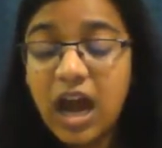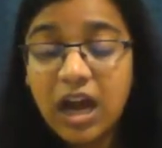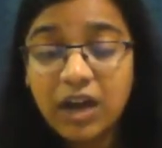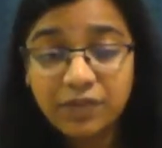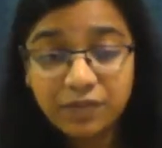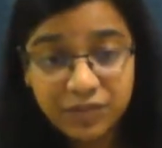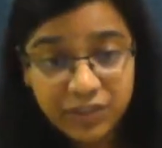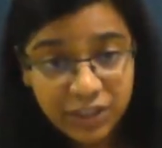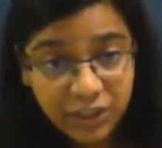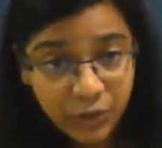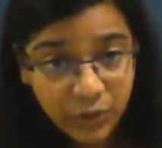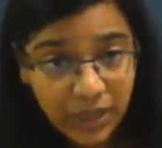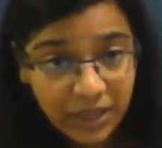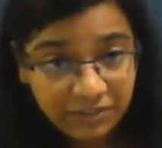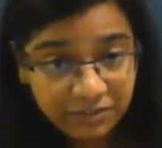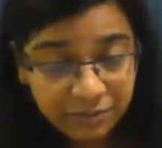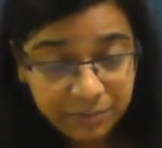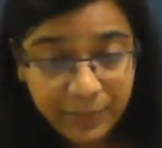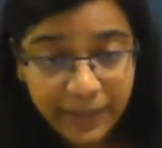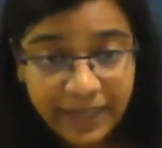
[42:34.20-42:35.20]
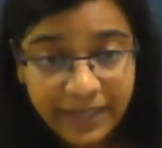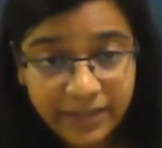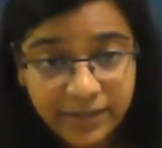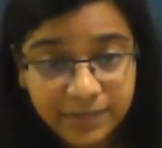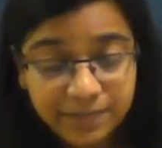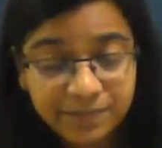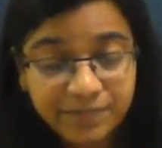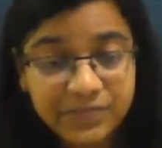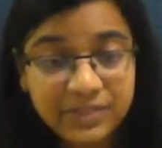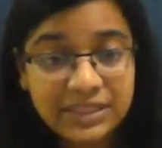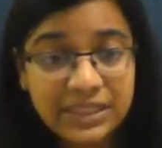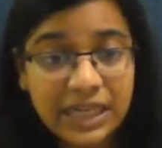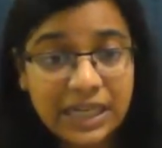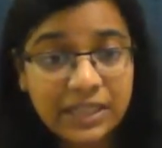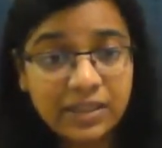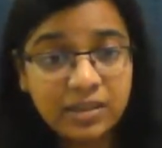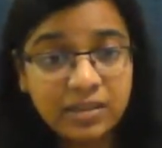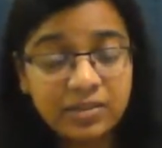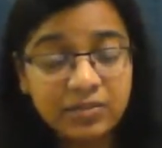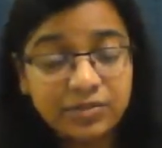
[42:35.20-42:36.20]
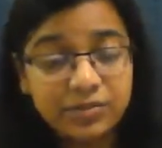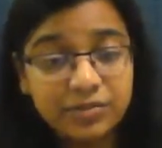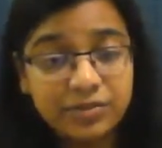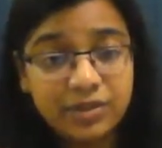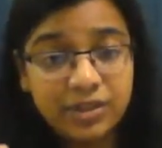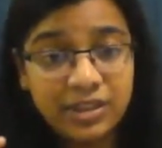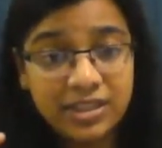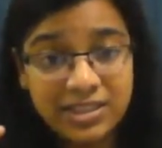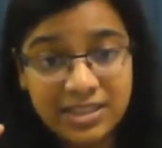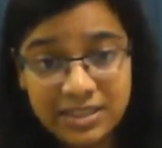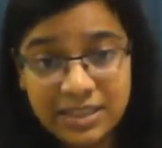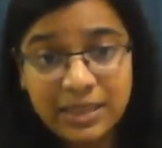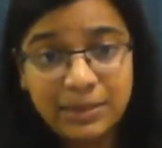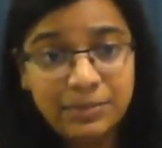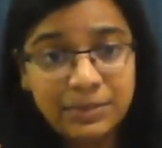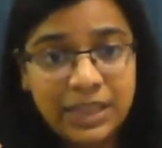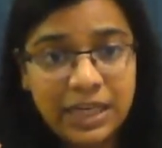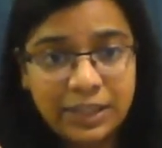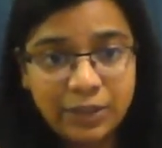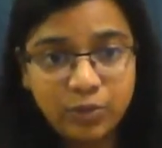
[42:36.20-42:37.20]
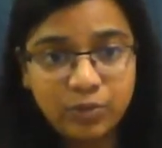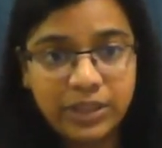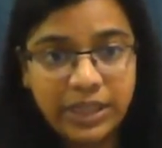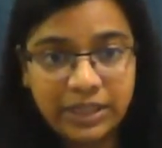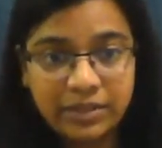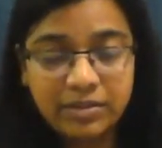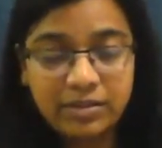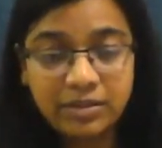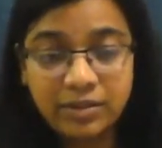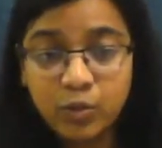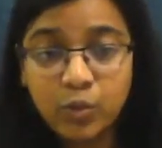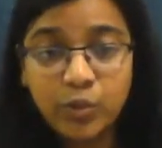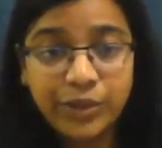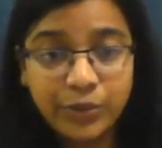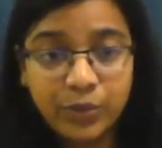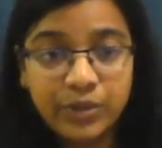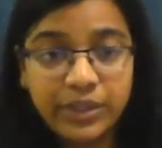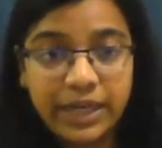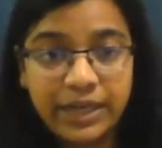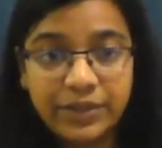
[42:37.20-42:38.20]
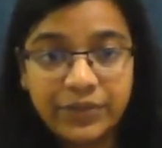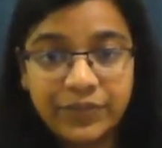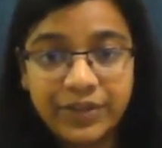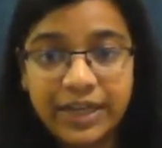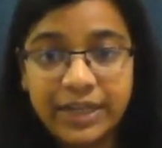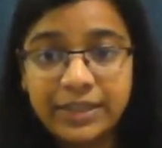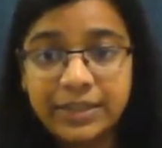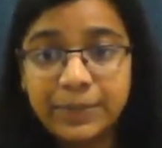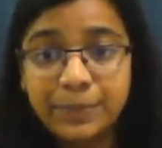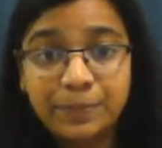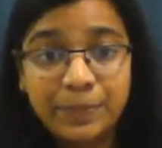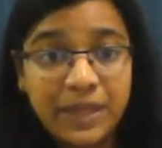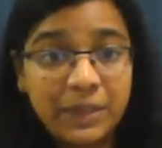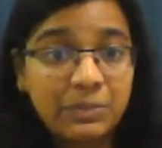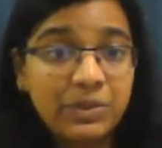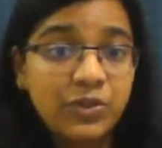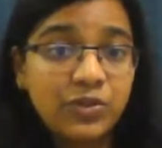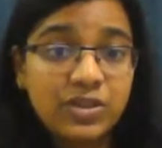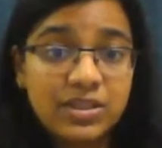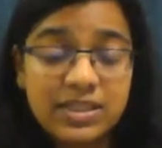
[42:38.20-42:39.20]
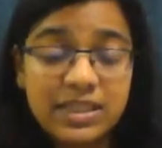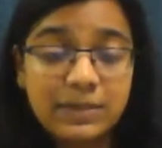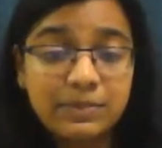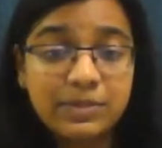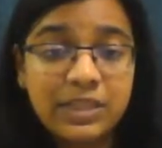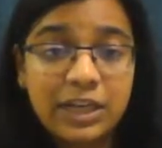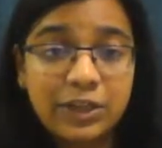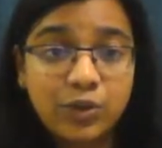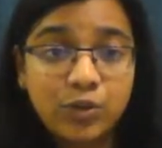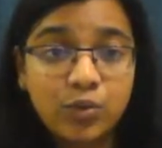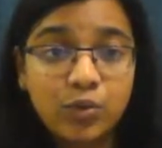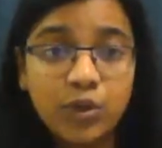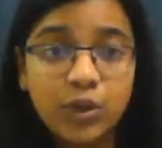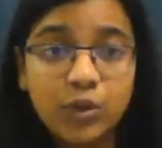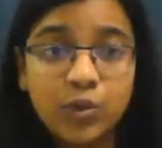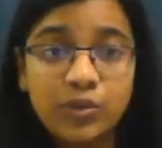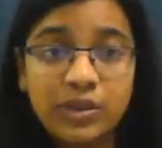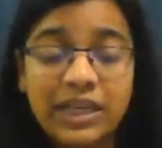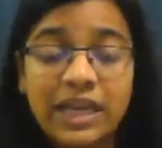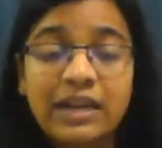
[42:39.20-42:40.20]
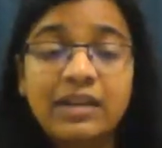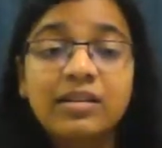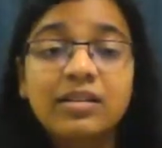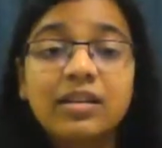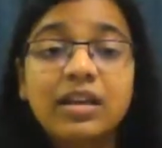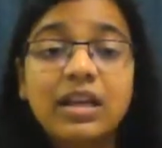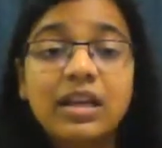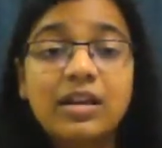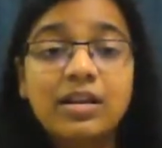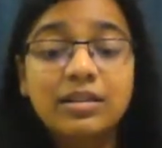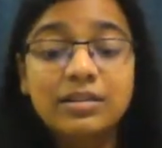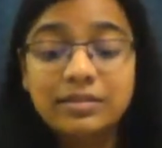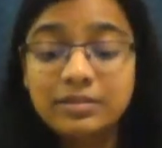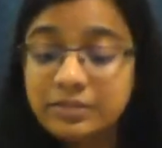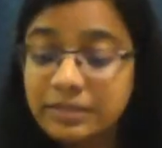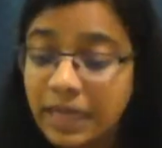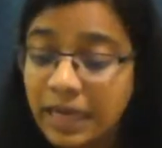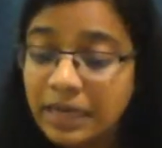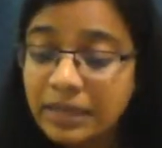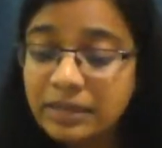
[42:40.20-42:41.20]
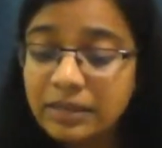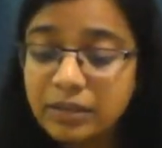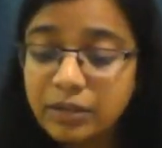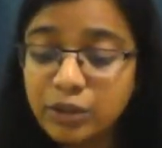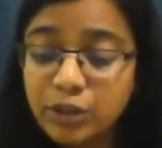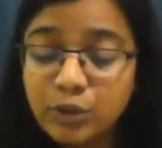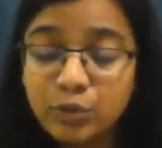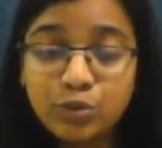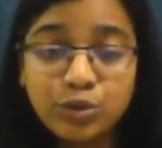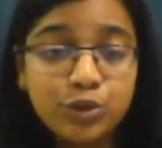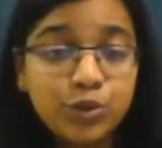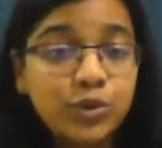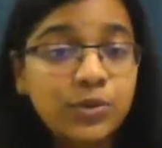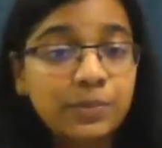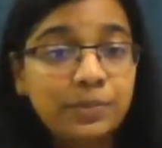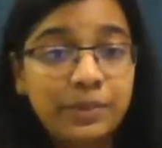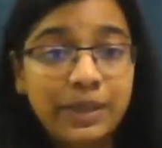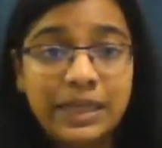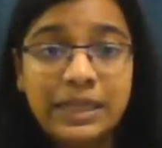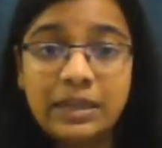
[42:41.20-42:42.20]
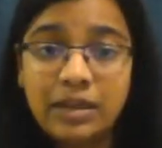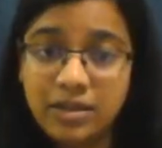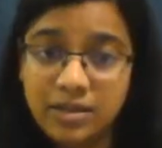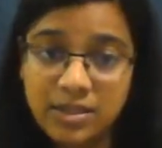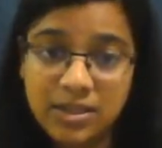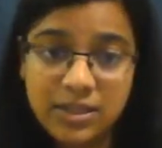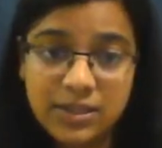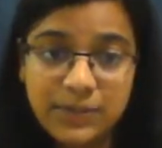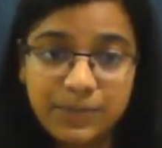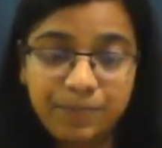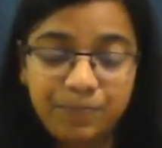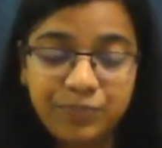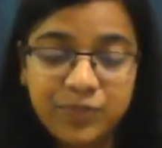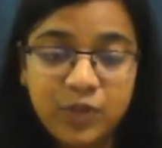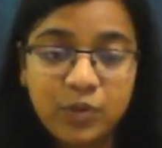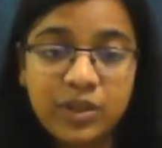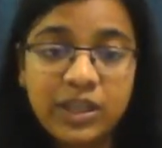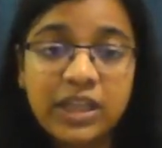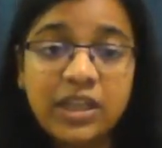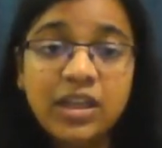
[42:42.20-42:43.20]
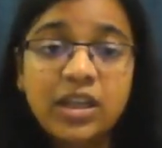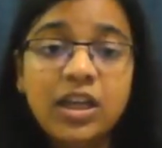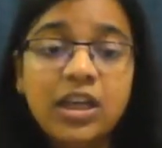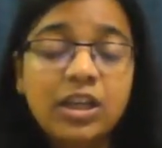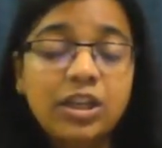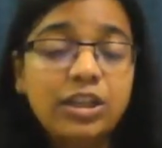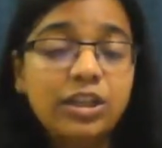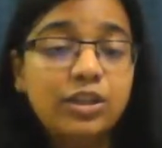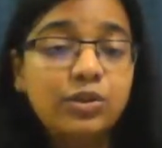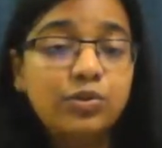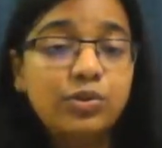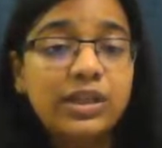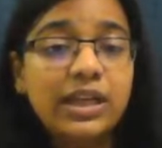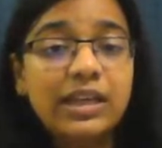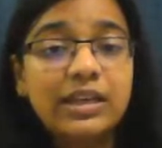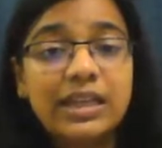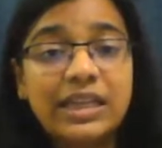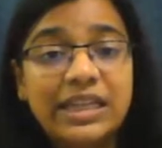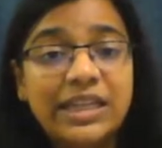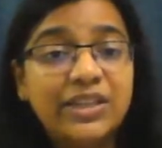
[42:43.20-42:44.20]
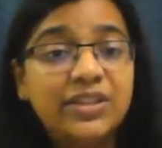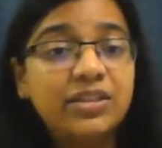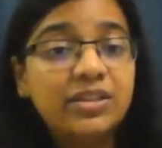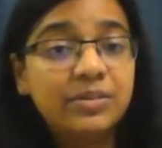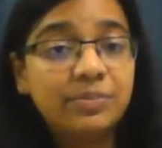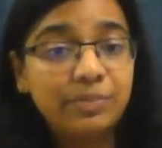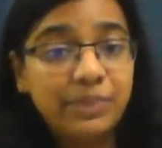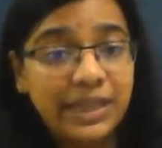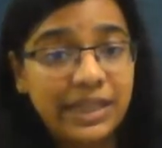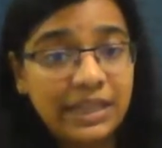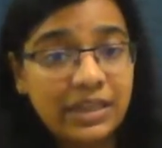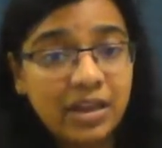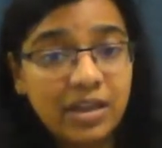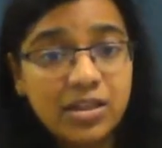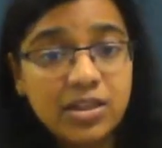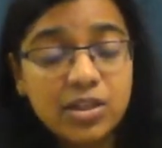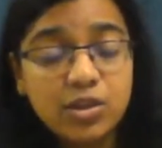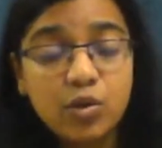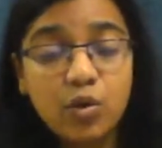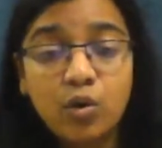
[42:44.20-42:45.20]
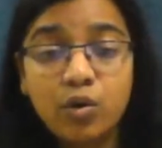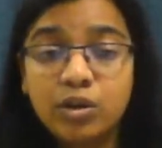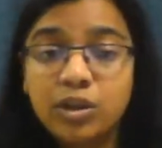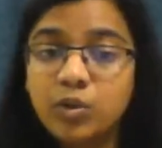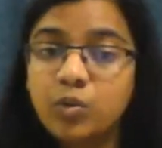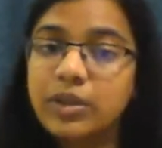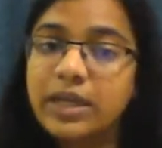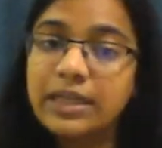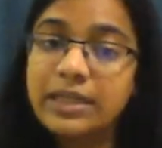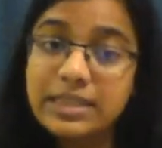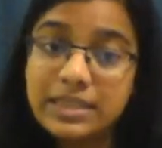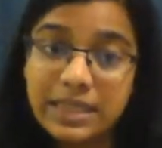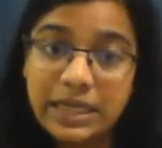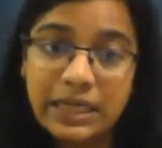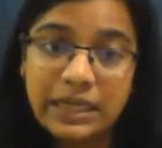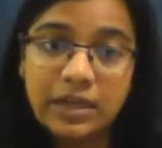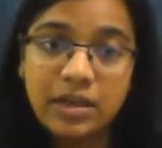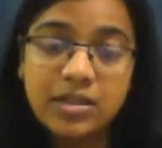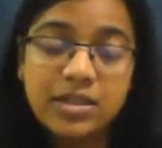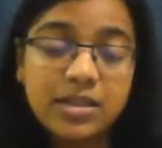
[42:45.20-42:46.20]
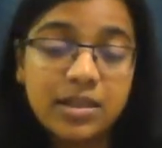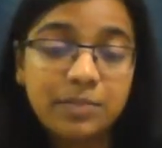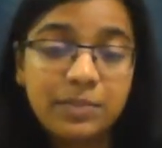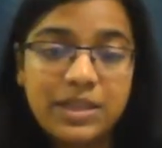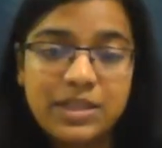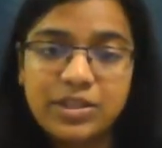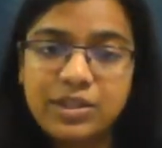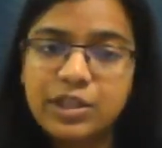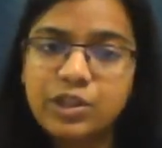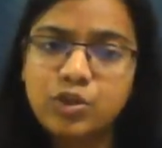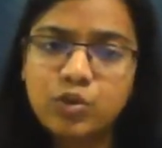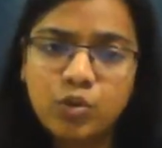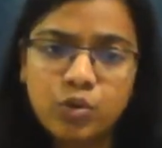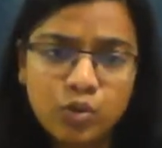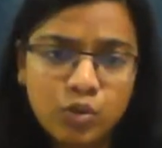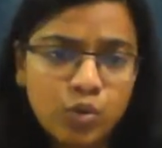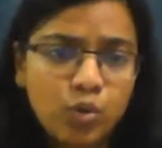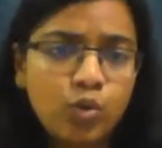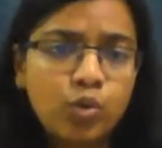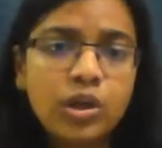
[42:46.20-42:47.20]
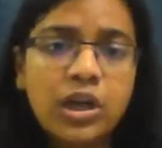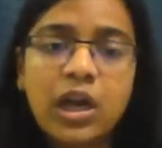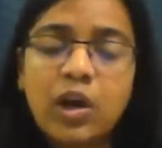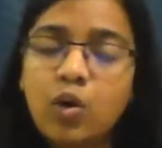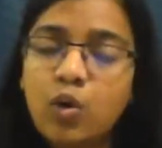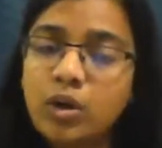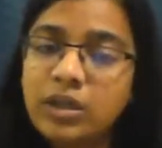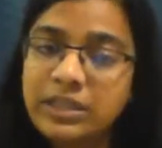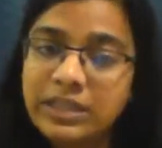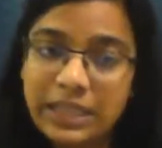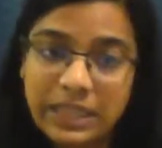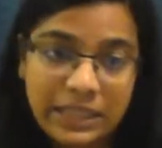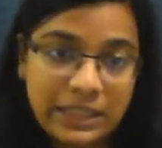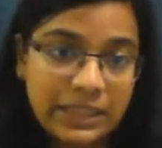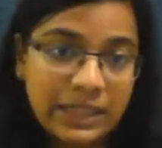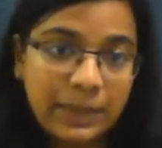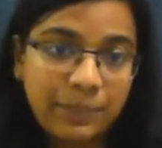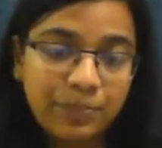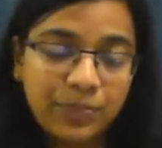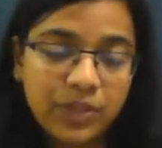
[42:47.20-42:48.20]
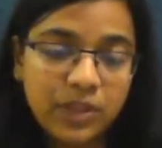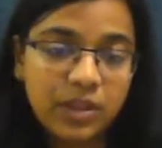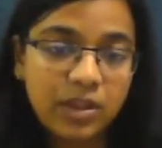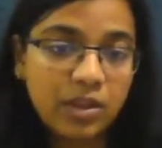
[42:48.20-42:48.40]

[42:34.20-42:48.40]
after you have paid, that receipt that you're going to get, right, the payment receipt that you're going to get, that you should mail us. Okay, you can either mail us, or you can send us a message on Quora or Telegram.